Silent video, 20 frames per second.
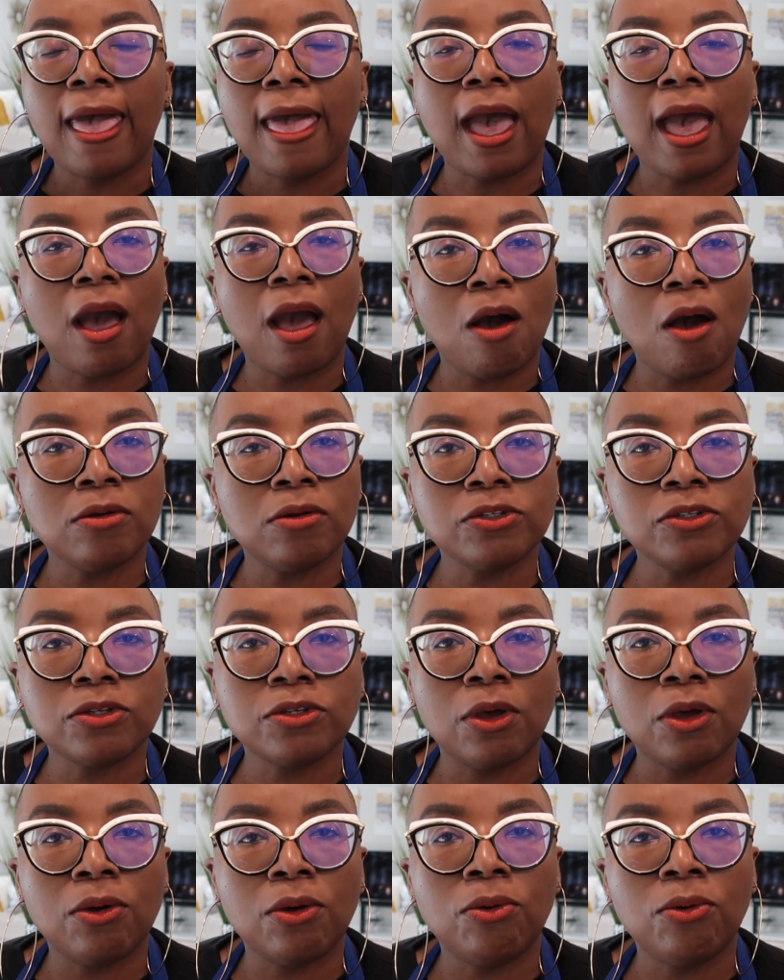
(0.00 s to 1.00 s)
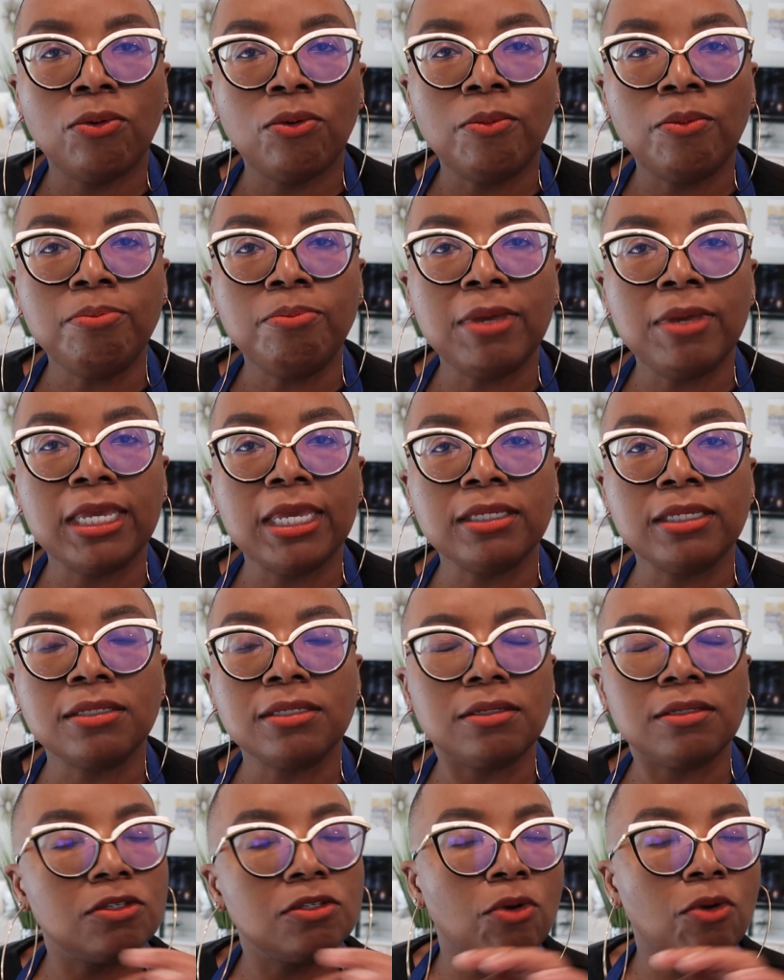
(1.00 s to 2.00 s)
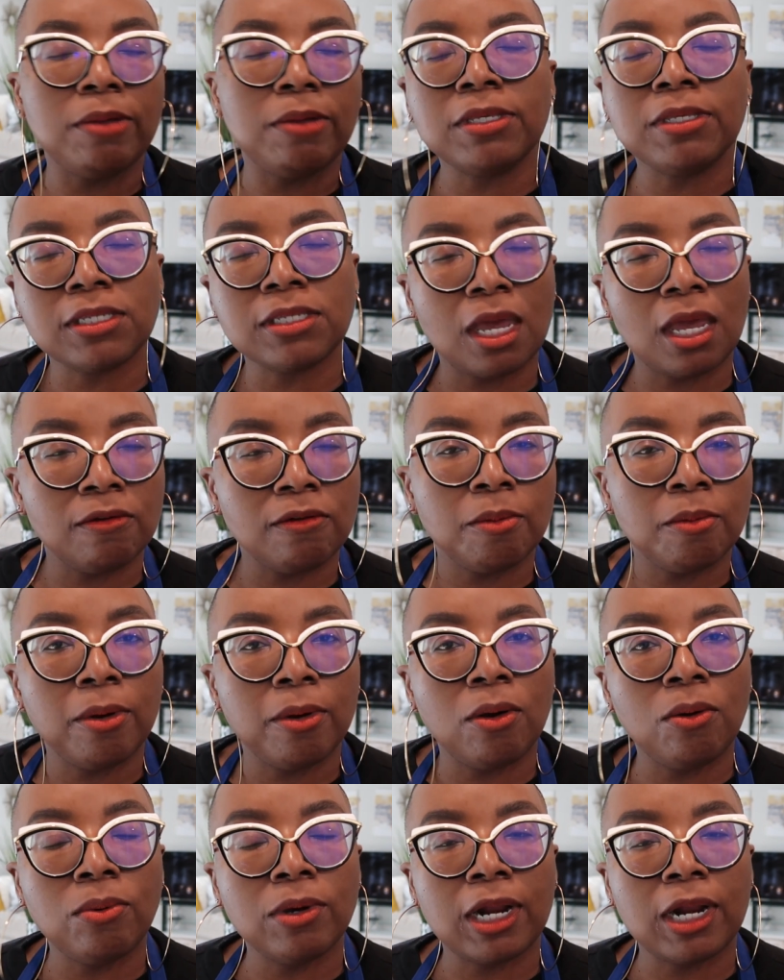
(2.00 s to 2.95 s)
I also scraped the side of the bowl